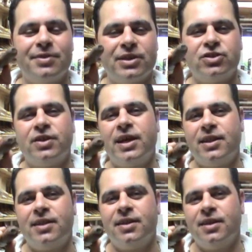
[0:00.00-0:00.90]
touching
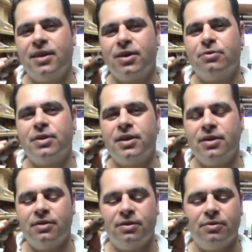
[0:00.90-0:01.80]
that liquid in
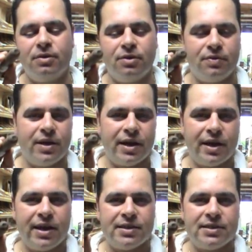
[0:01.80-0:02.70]
your, or that
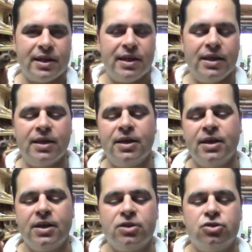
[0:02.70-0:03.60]
kind of sticky
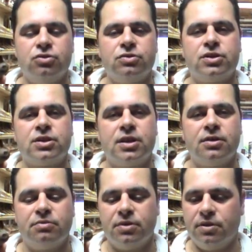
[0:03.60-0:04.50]
juice
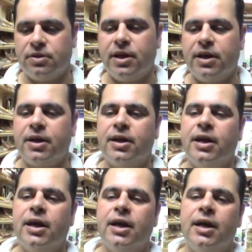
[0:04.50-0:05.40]
with your tongue.
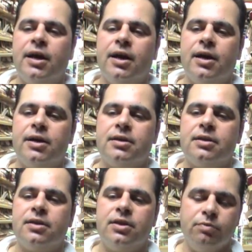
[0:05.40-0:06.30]

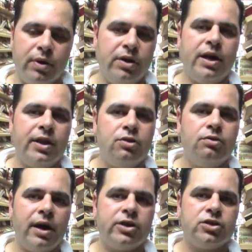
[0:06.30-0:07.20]
What you can
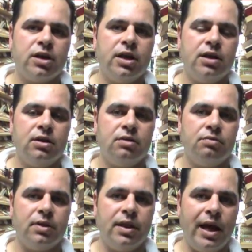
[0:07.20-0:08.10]
do actually
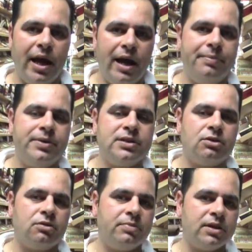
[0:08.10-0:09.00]
when that happens
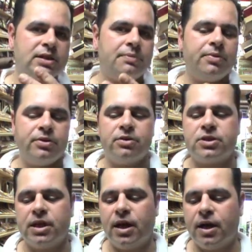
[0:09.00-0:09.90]
or builds up on your
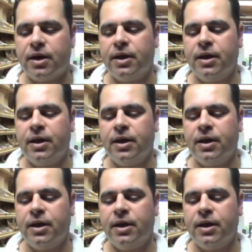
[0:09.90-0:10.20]
cigar,